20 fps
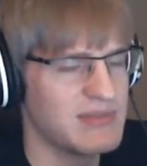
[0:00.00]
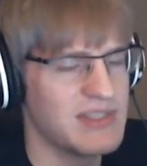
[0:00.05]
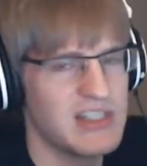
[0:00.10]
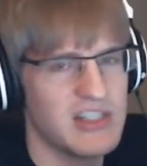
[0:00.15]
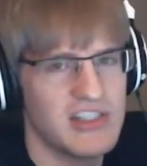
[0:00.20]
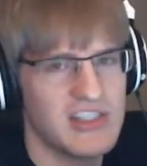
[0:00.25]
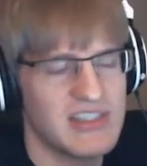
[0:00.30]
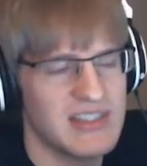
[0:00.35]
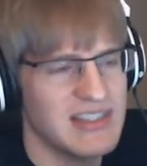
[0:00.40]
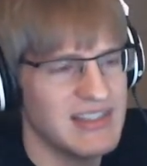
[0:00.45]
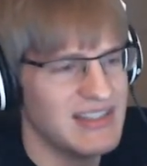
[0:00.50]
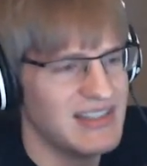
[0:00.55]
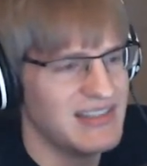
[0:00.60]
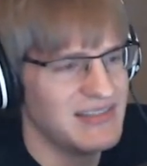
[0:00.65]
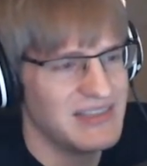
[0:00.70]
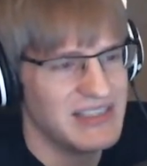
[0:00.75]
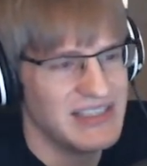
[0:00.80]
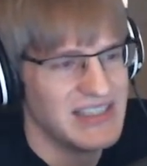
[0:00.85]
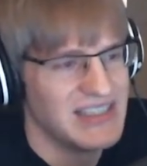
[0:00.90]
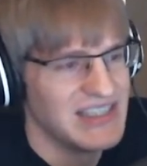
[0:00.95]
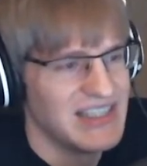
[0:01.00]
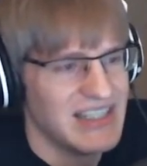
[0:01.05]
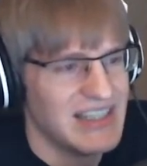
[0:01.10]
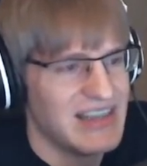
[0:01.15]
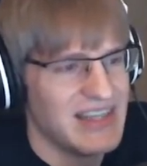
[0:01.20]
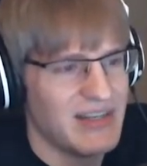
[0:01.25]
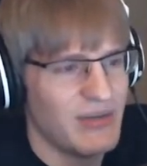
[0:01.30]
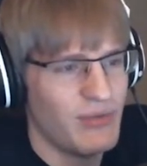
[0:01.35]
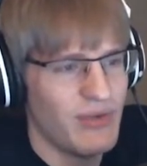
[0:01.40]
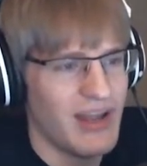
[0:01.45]
They just,
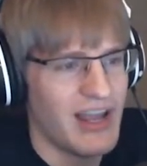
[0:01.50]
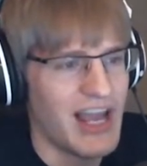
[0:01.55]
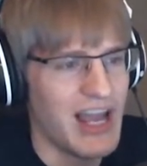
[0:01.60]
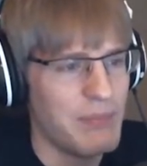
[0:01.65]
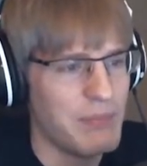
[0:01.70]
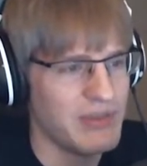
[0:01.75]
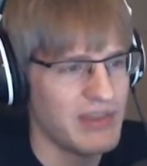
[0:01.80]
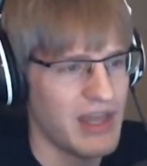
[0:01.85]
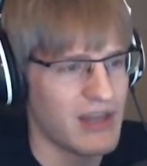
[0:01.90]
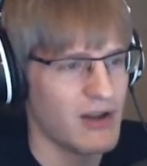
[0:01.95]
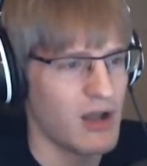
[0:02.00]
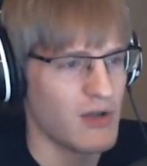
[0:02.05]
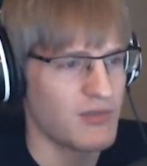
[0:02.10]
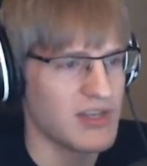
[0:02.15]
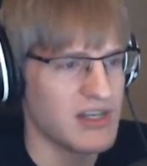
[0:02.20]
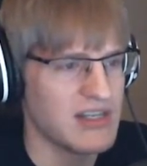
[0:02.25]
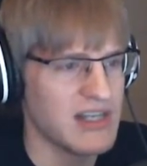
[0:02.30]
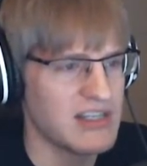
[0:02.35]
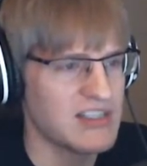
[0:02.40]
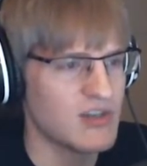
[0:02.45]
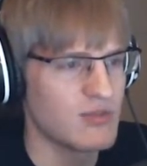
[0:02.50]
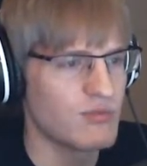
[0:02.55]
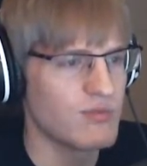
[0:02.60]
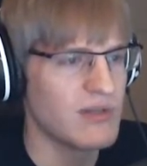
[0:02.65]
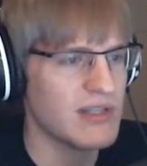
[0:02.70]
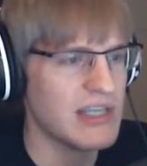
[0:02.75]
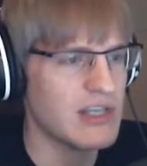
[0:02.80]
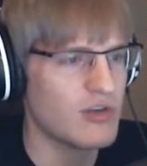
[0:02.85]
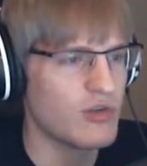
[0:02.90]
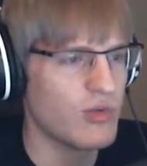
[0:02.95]
They don't happen that often. It takes a
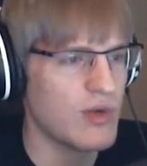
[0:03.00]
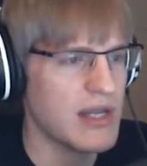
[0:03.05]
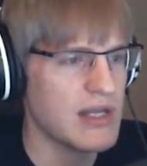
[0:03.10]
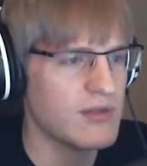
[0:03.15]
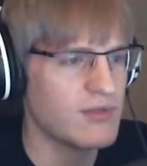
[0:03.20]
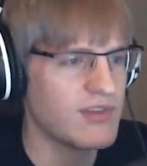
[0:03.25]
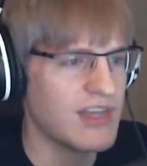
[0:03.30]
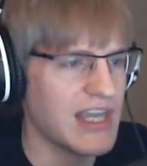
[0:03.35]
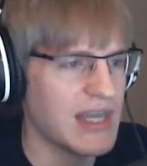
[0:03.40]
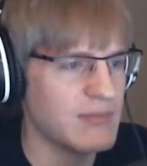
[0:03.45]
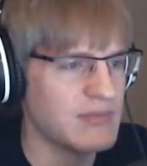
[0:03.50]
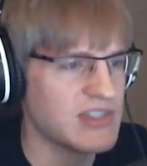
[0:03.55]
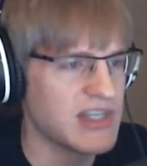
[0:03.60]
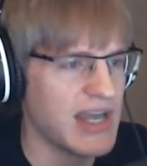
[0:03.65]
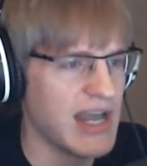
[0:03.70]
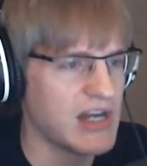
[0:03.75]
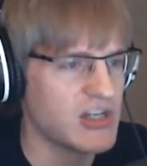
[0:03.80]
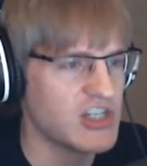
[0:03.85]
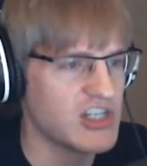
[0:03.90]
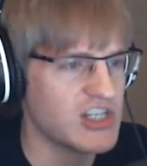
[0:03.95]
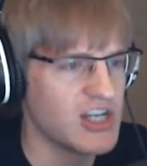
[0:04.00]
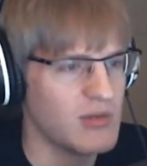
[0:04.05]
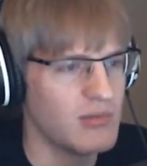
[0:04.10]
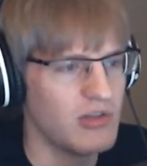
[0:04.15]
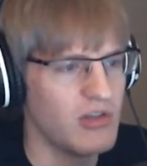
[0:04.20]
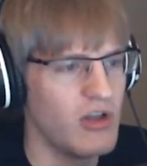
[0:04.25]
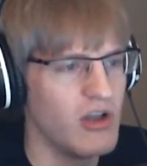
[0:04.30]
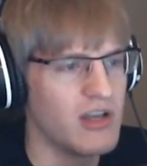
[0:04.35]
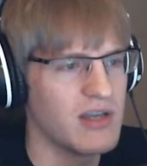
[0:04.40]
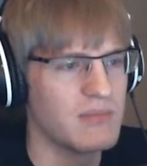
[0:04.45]
really creative game to actually come
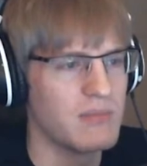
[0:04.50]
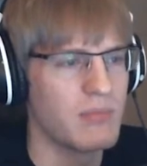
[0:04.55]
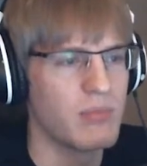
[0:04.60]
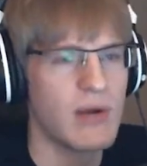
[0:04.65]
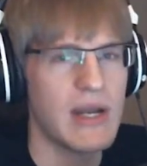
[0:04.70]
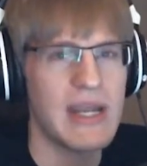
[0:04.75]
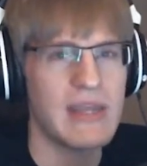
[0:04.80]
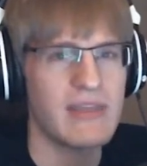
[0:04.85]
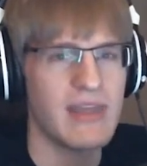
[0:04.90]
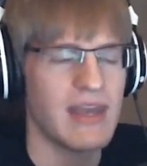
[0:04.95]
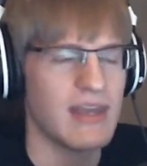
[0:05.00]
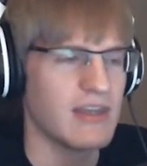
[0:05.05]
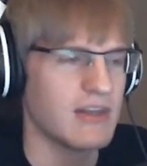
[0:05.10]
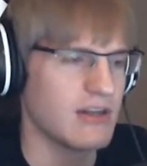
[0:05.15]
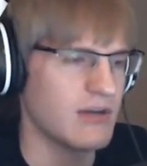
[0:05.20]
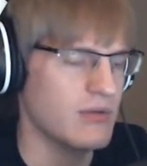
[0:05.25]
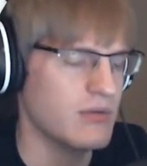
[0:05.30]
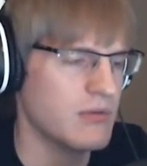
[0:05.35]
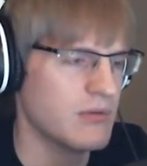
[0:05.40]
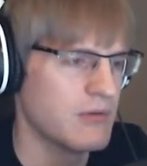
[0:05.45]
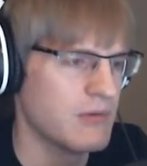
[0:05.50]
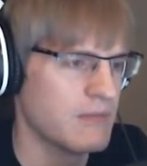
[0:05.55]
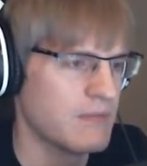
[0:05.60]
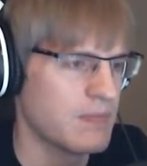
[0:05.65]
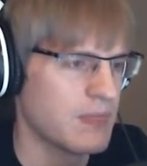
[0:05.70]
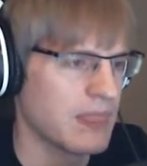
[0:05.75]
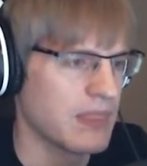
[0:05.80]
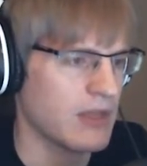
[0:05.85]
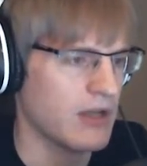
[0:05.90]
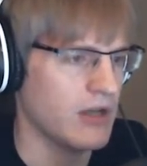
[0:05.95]
along and break that, you know?
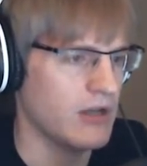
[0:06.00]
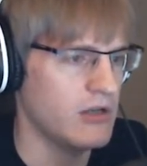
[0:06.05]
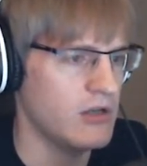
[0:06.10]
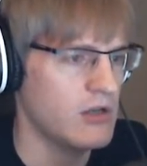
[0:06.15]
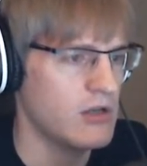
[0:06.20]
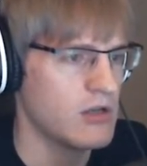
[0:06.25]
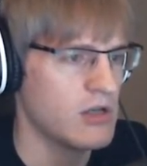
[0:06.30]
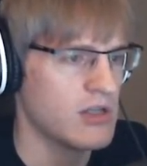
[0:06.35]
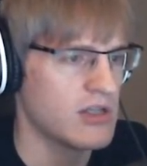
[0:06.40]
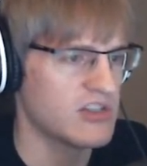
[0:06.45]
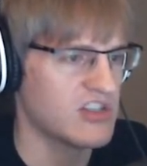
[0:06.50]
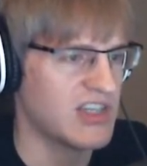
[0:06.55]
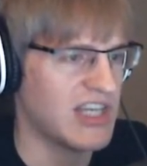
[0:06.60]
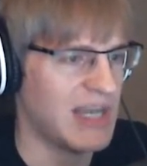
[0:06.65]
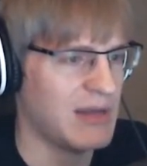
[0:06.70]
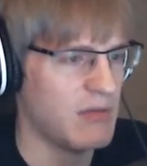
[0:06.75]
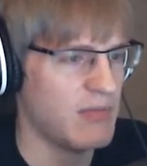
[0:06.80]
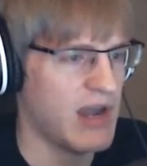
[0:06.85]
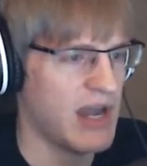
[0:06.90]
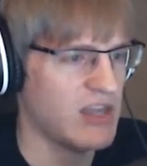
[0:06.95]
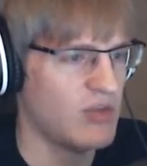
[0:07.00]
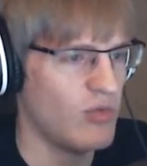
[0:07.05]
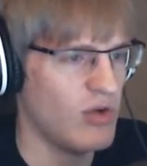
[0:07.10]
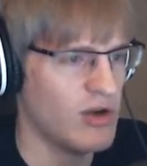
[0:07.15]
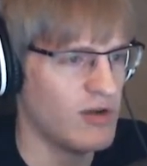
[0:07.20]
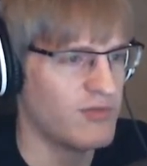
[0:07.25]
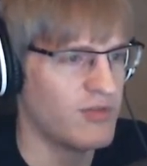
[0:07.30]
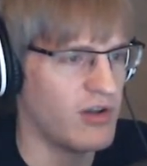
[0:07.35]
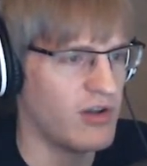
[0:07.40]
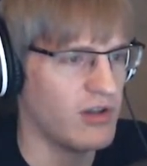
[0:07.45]
Huh? There's a camera behind the
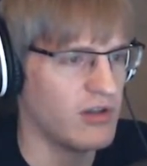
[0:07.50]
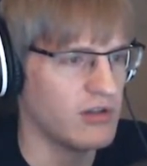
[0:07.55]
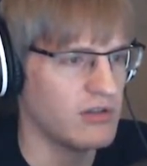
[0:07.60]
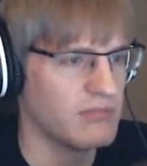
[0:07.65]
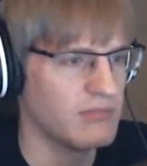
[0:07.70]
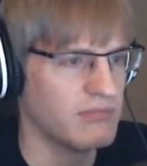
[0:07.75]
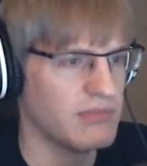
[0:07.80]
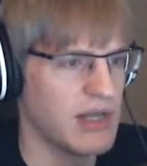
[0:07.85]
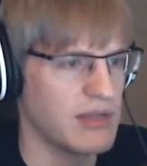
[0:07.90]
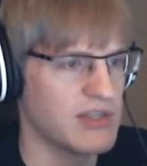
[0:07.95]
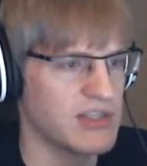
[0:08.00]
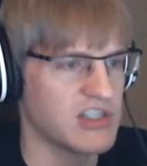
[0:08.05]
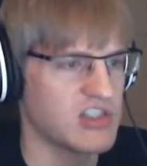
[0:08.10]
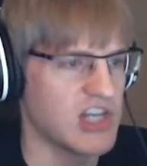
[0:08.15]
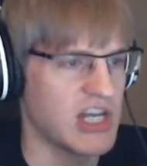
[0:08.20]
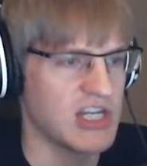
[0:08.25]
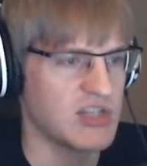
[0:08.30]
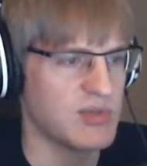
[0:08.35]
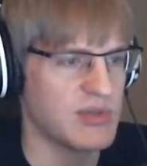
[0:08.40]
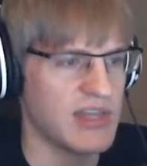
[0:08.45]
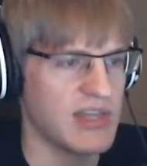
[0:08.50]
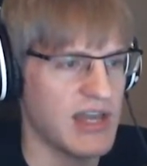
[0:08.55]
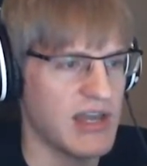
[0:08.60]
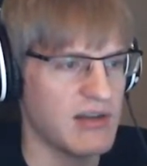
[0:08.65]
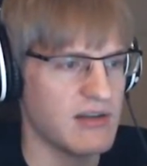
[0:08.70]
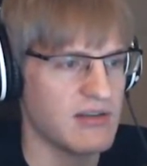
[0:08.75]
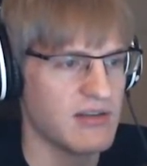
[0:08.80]
waterfall. But nothing's changed with that?